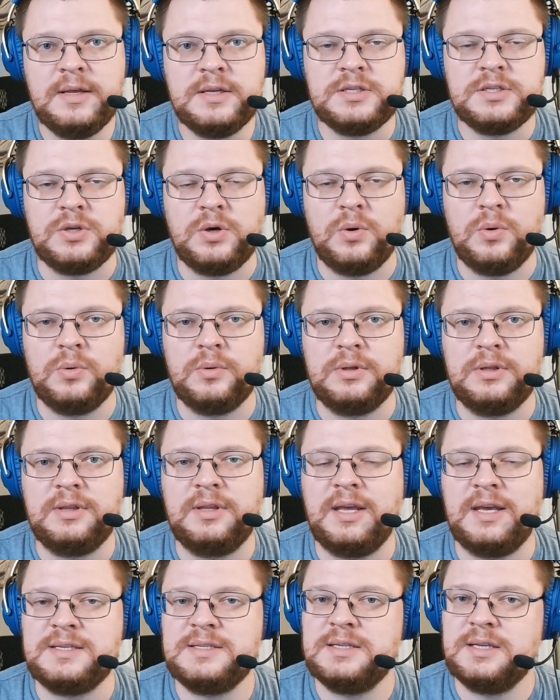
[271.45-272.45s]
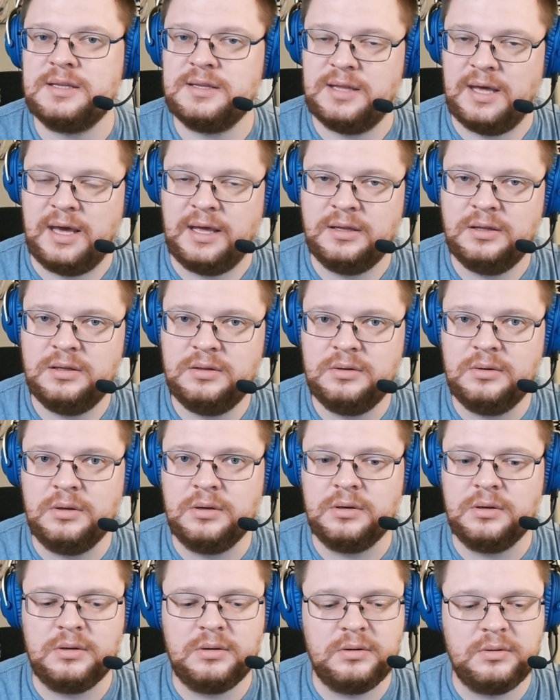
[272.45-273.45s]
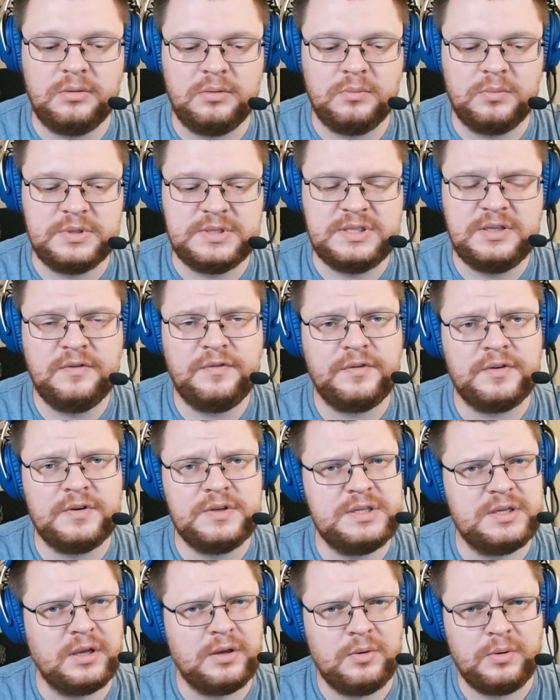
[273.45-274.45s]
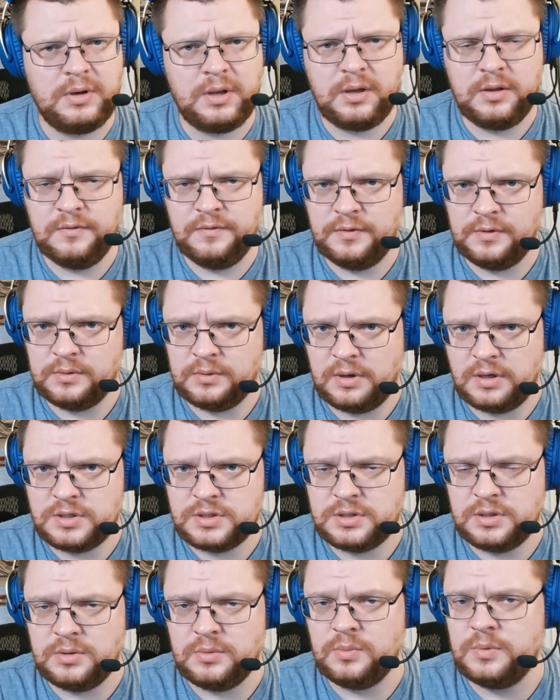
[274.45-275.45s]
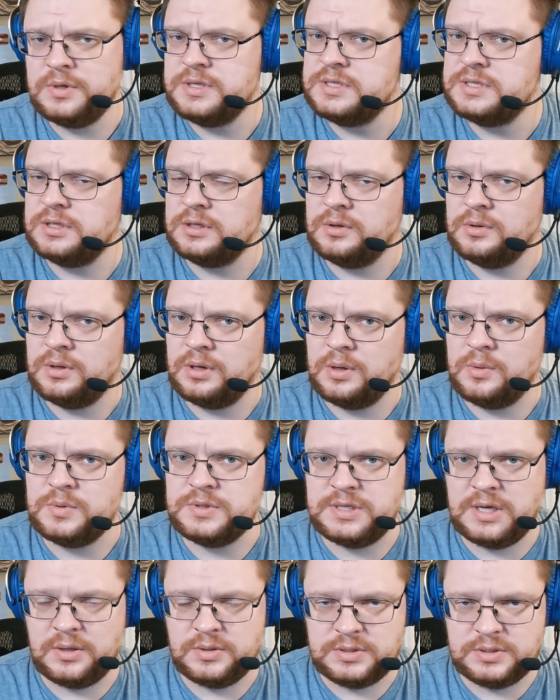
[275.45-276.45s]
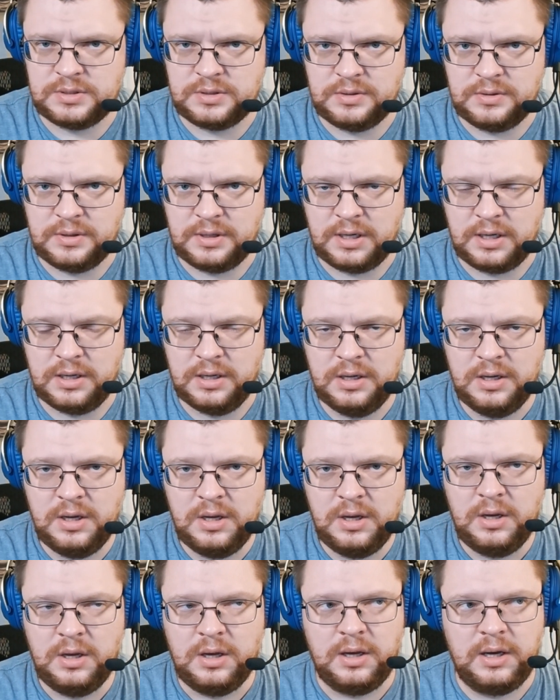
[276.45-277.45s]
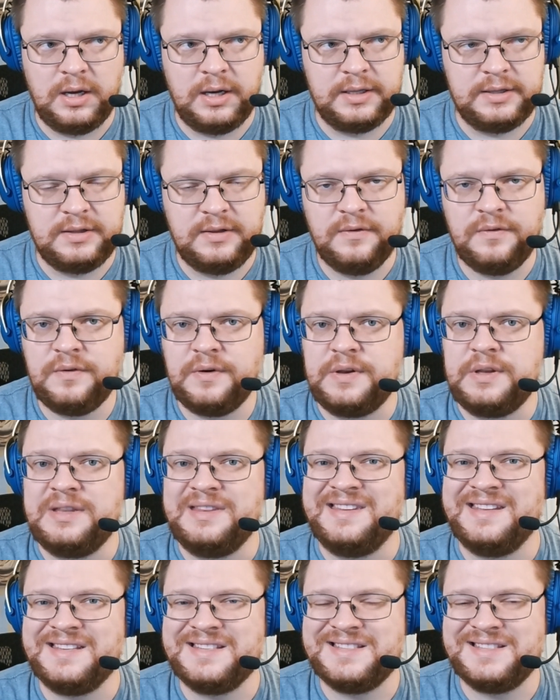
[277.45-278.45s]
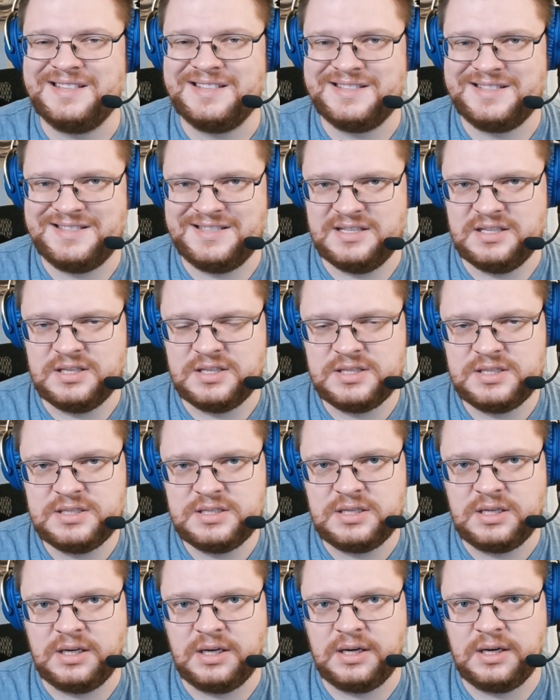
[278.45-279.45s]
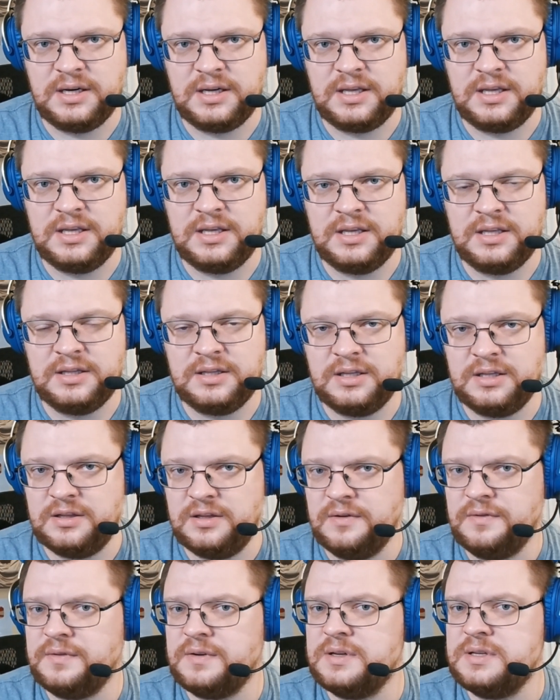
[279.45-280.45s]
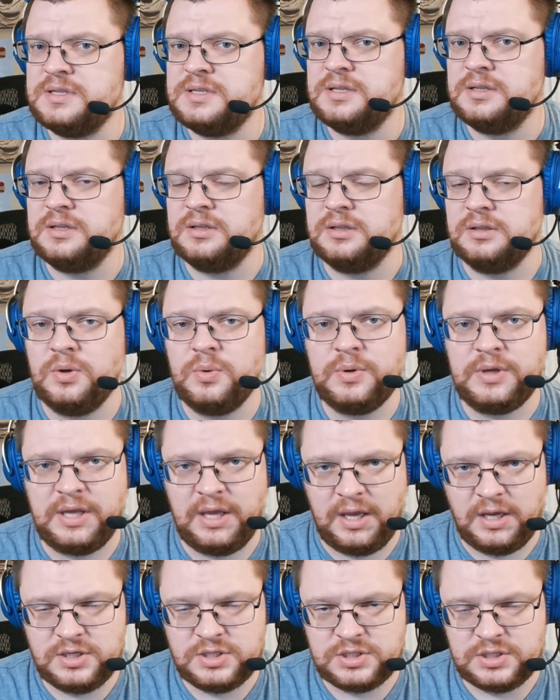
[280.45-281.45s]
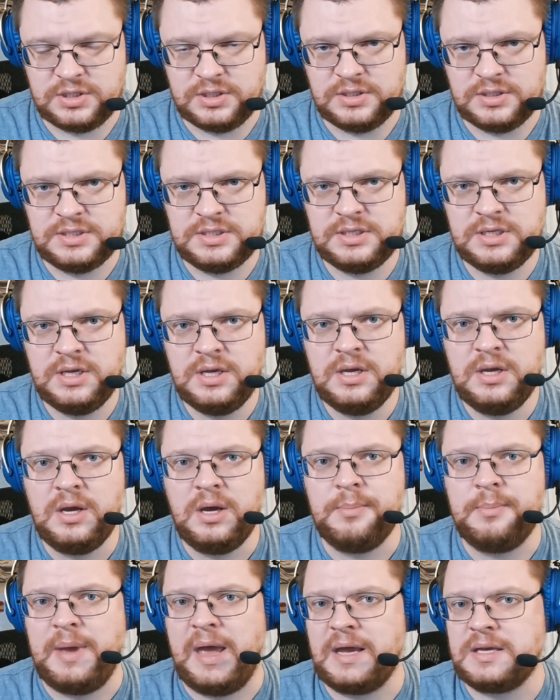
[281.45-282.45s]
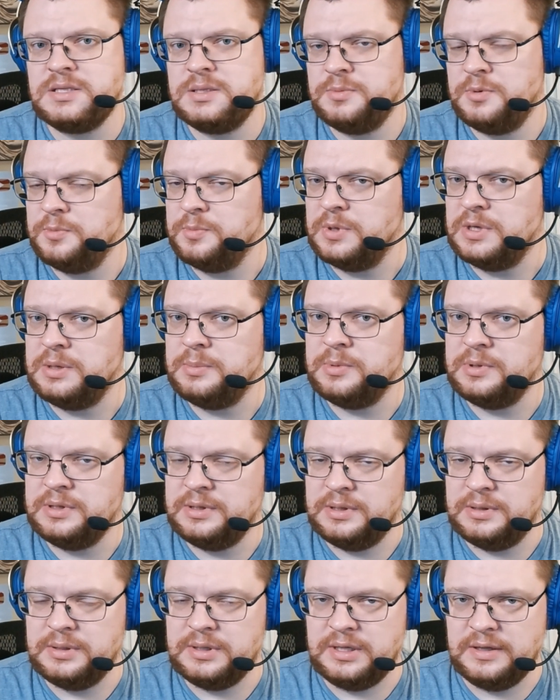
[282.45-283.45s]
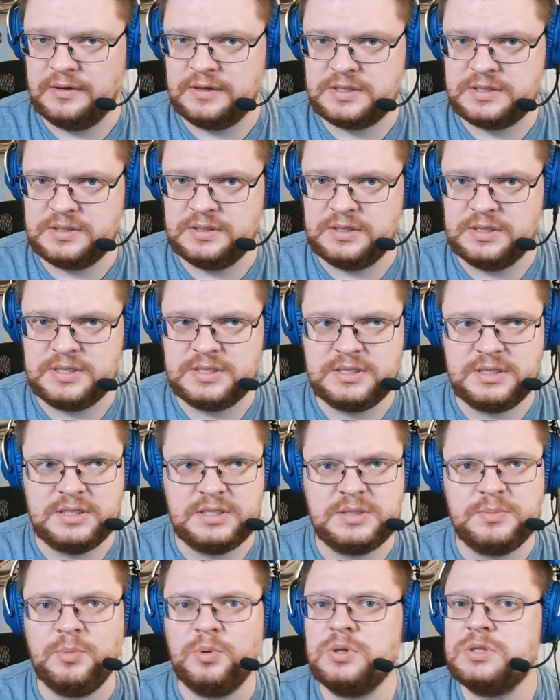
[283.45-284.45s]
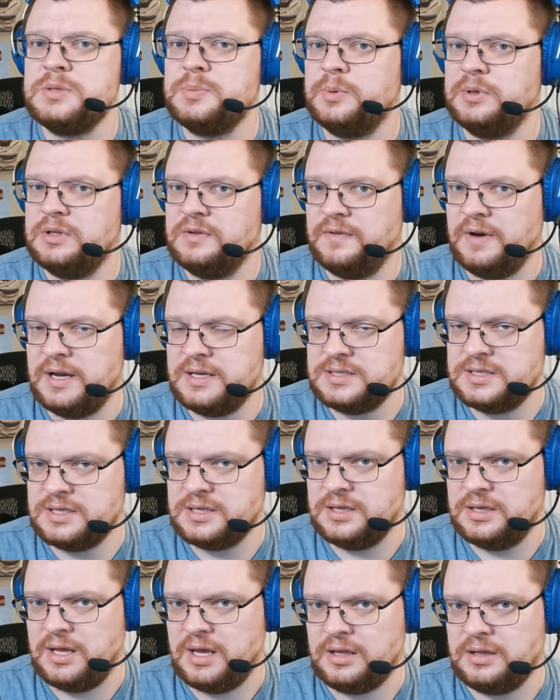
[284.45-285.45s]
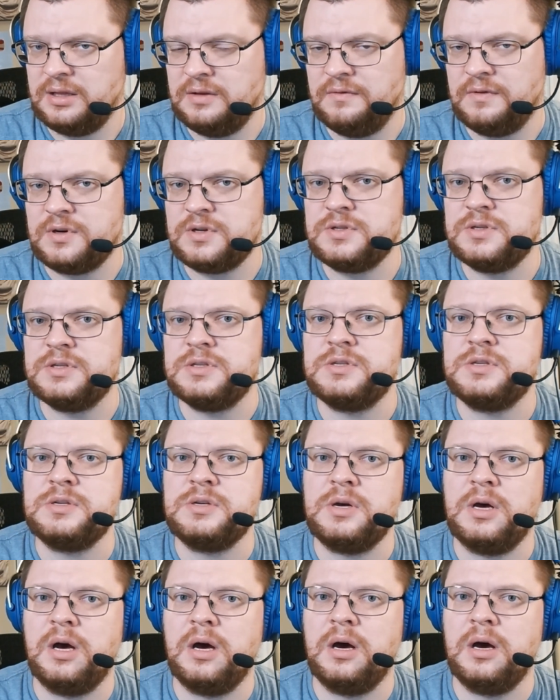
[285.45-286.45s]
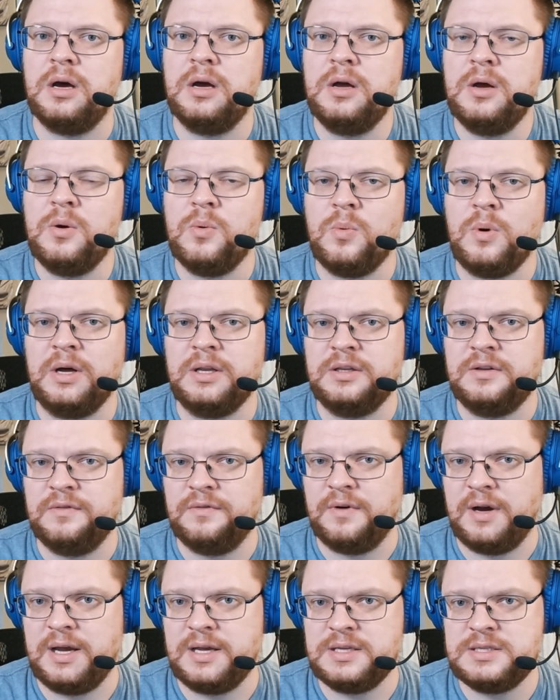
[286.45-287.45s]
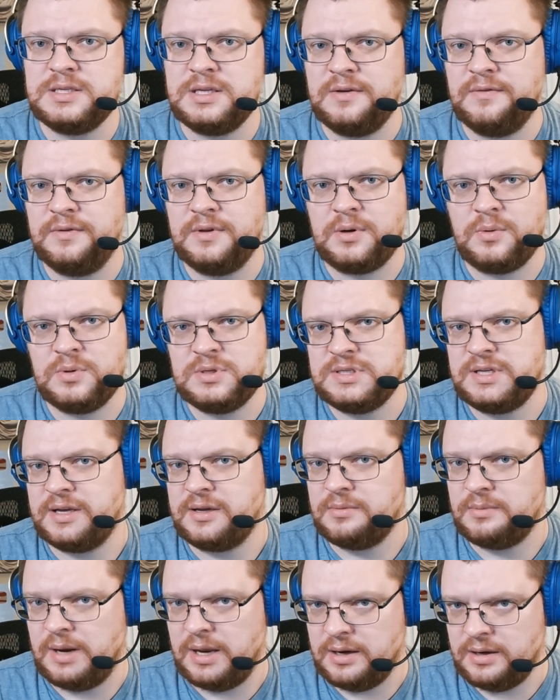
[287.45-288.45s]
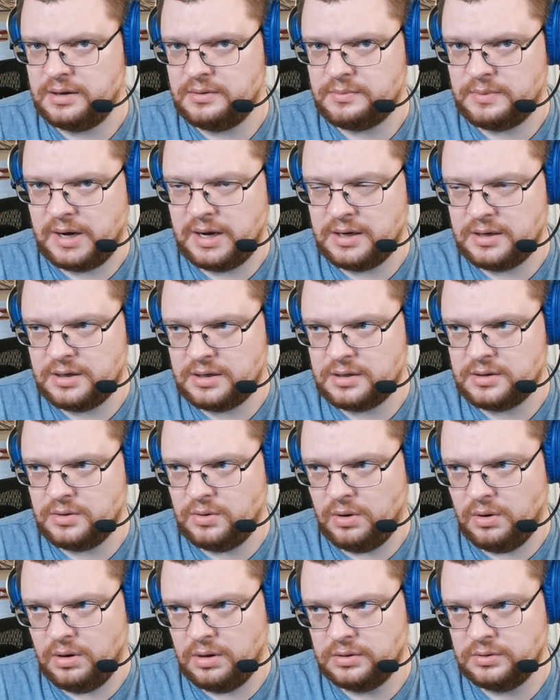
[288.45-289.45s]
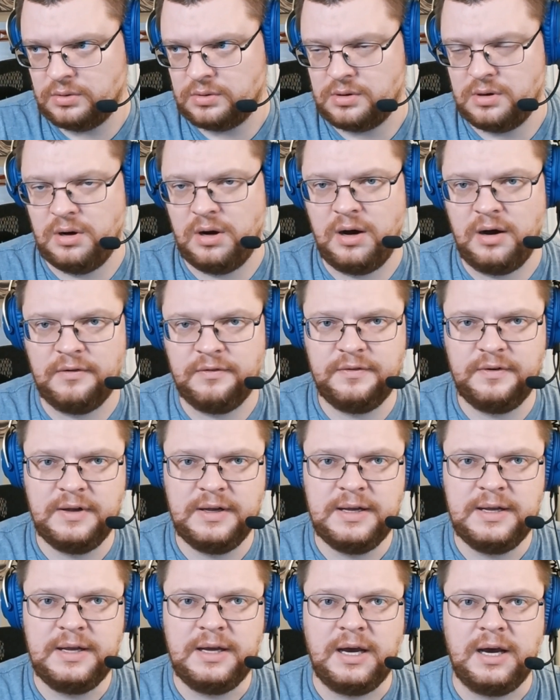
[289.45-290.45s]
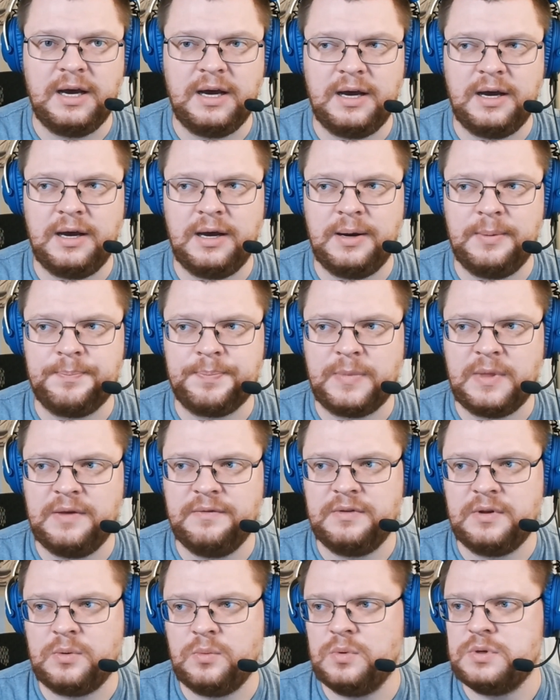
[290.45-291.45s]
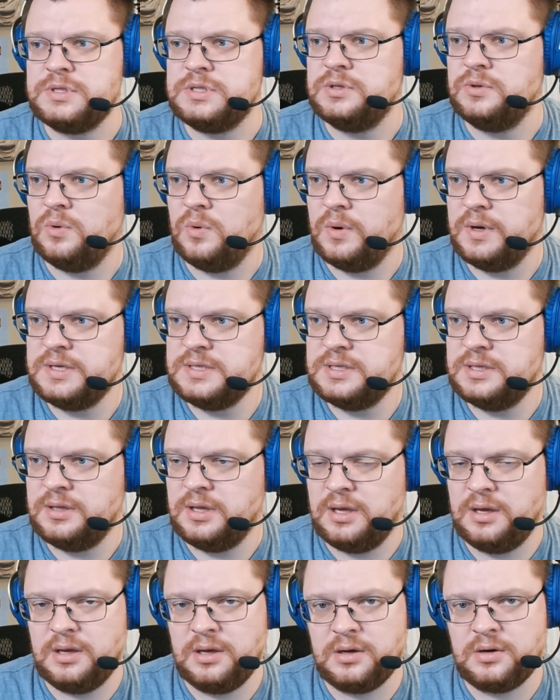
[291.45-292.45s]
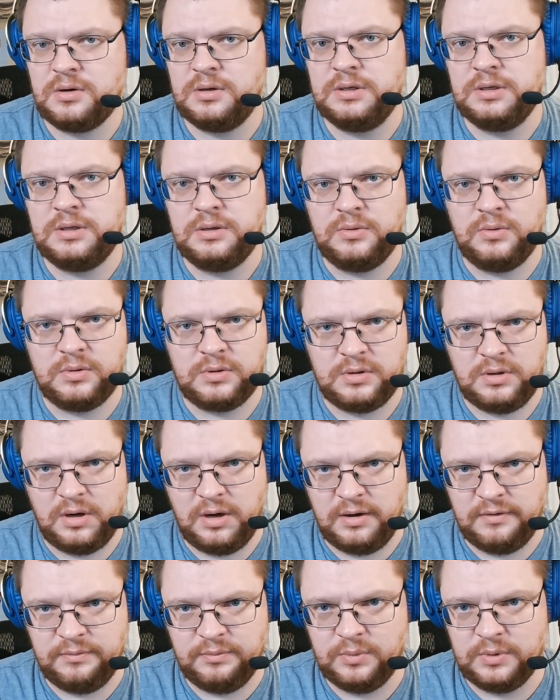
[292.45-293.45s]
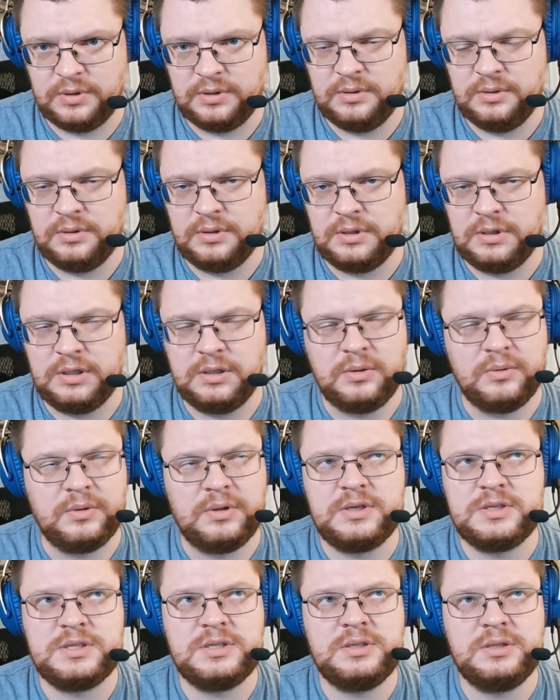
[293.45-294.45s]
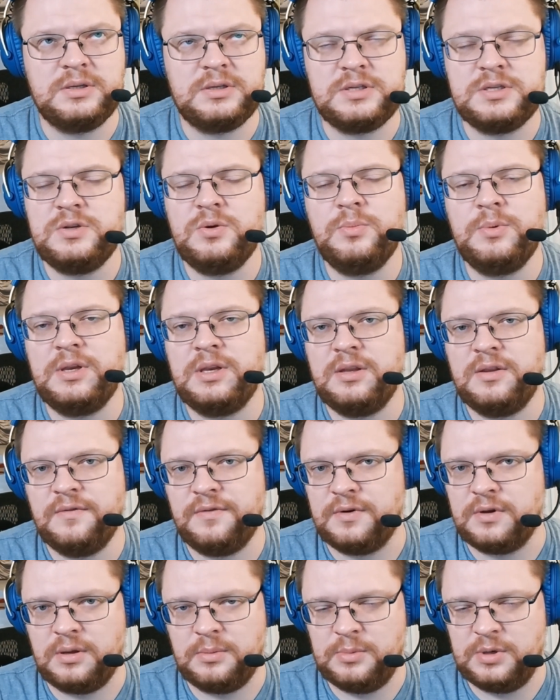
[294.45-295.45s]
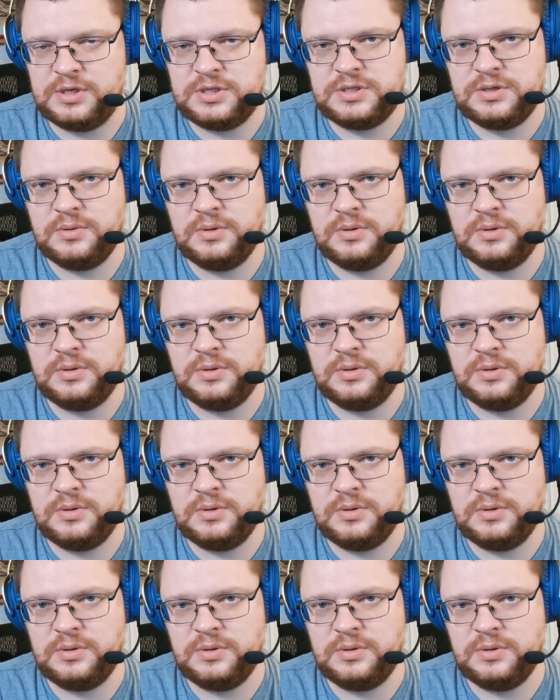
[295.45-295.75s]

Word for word: So testing that uh, was different security configuration with security, without security, uh, different distances uh, in different locations, maximum, minimum dis- distance, multiple devices connected versus uh, one device, if there was like rad- radar on or off, uh, if there was noise in the air or, or, off, what, you know, there's, there's so many different combinations.